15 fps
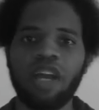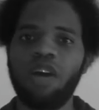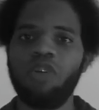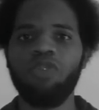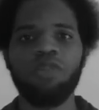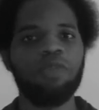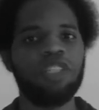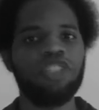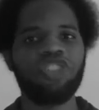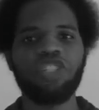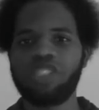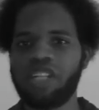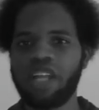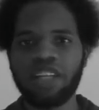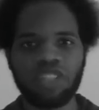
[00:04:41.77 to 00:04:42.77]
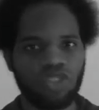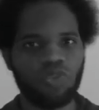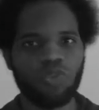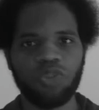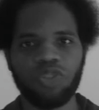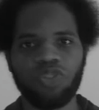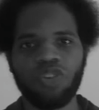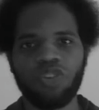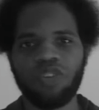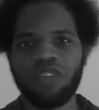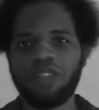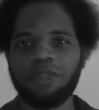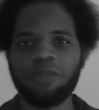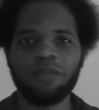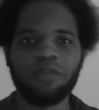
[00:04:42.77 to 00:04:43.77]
I want to be just like you when you grow up.